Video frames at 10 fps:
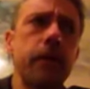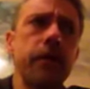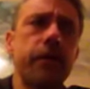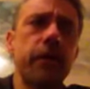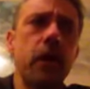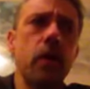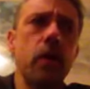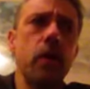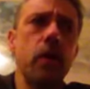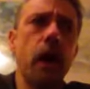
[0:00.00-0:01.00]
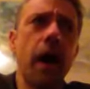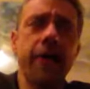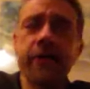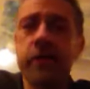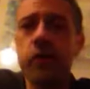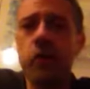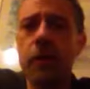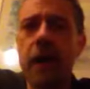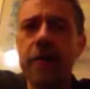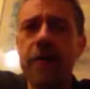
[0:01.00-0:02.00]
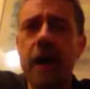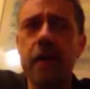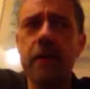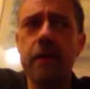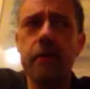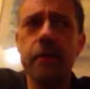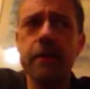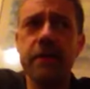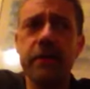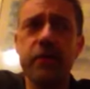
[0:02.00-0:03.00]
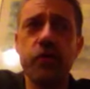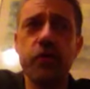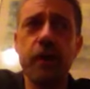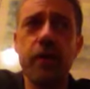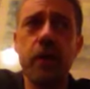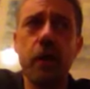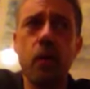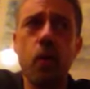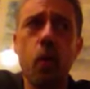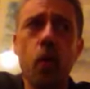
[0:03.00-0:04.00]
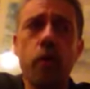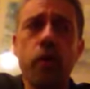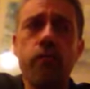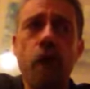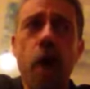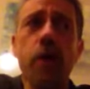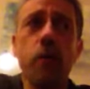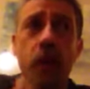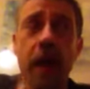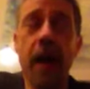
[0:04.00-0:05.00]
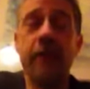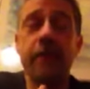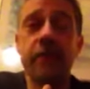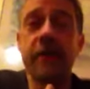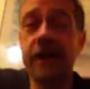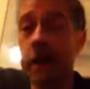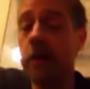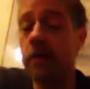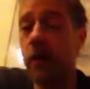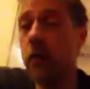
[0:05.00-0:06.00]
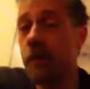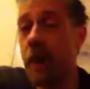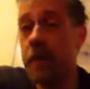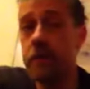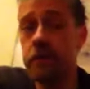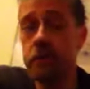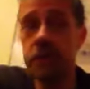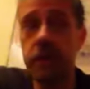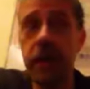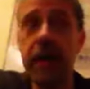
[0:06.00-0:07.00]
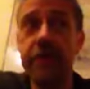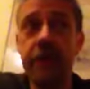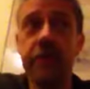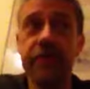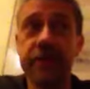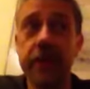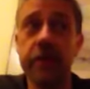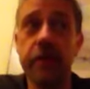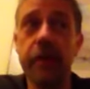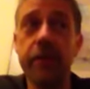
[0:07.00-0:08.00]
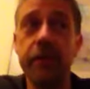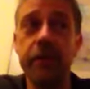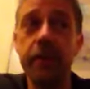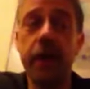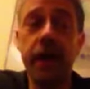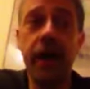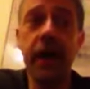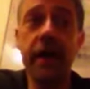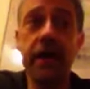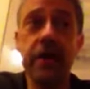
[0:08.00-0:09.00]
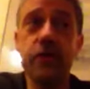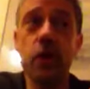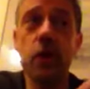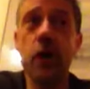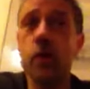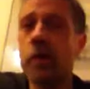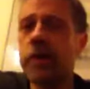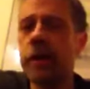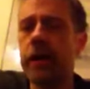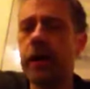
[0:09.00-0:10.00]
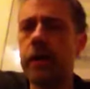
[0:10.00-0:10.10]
So, having thought about that, and perhaps having thought about what right we have to kill the old man, even if to save the people, he's not like one of the